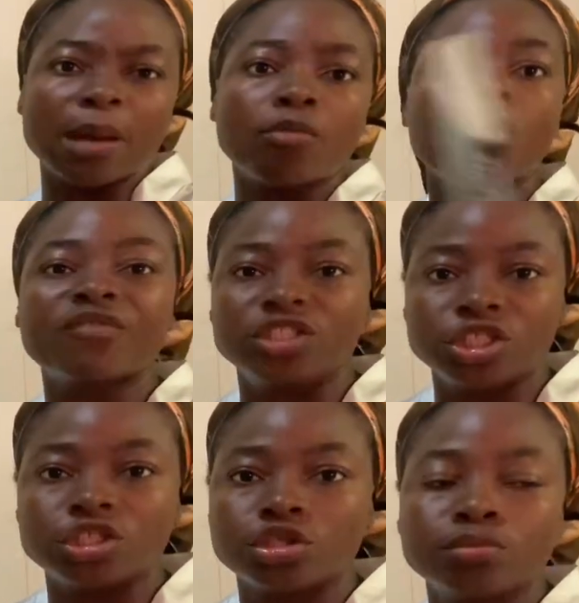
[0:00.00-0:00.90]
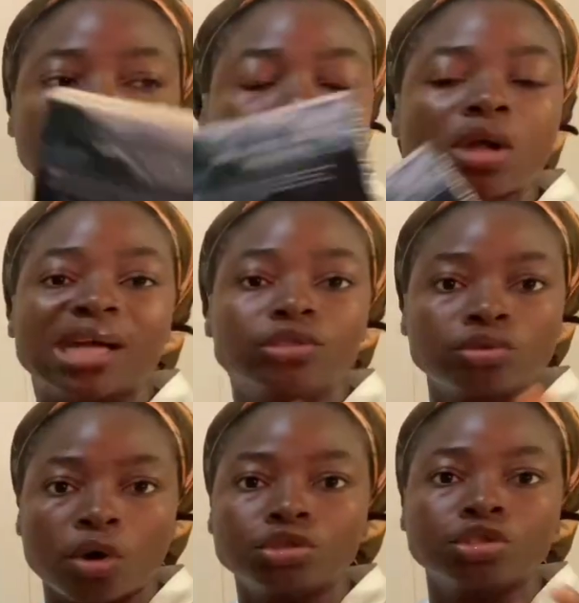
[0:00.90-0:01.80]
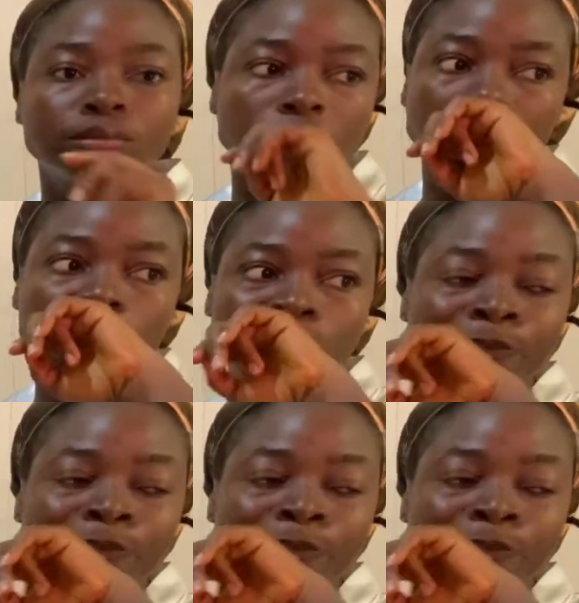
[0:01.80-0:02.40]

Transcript: I'm more of a digital book. I do audiobooks,